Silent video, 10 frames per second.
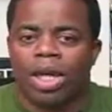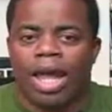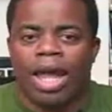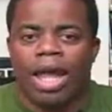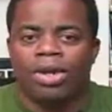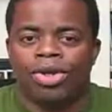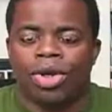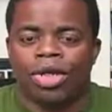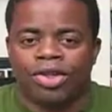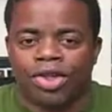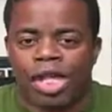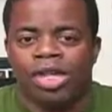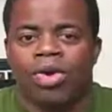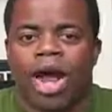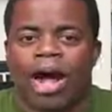and you're going to sit in
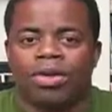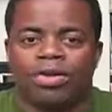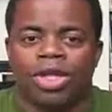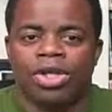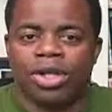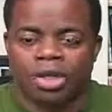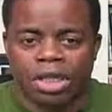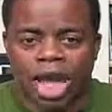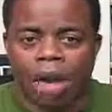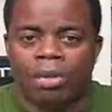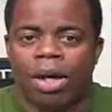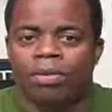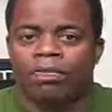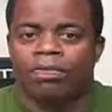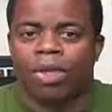your house and you're going to slap up,
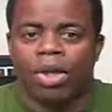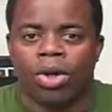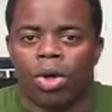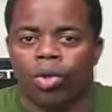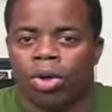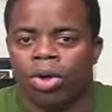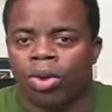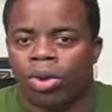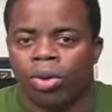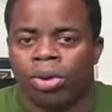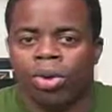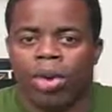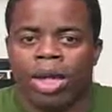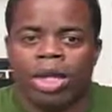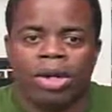a real
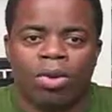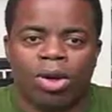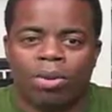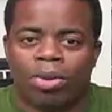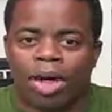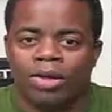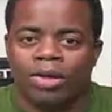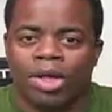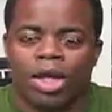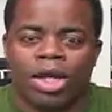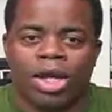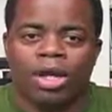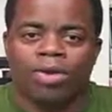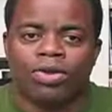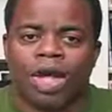quick, WordPress,
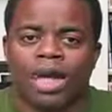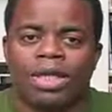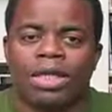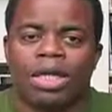site.